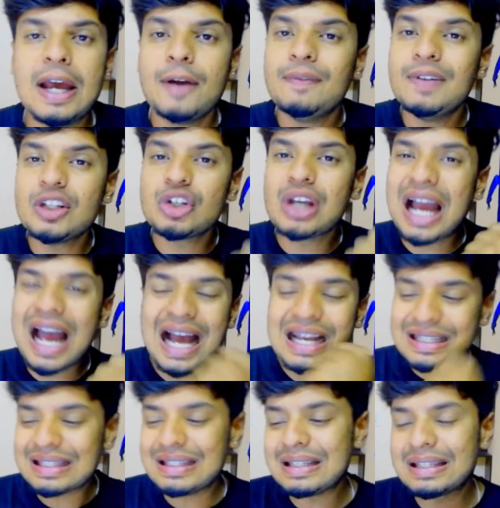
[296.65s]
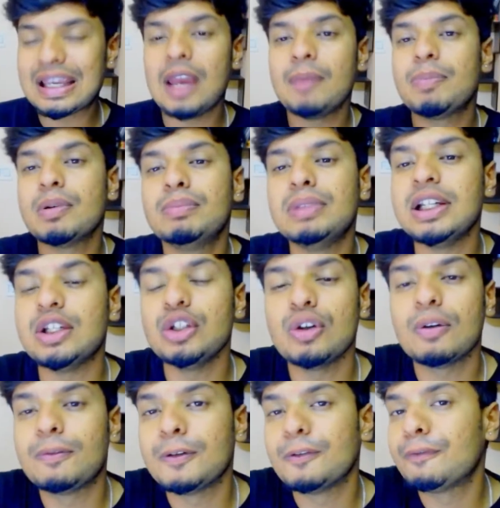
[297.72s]
which has this capability
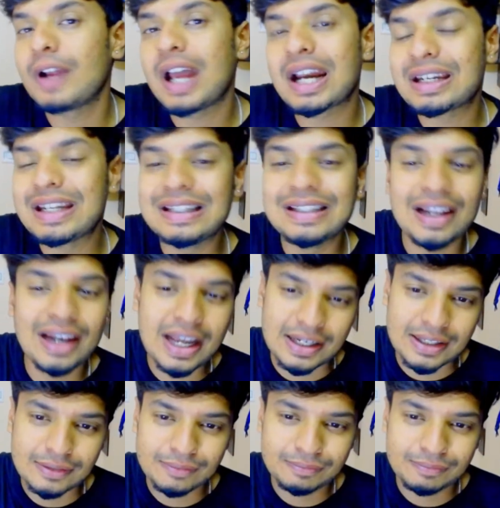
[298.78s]
of refracting the light.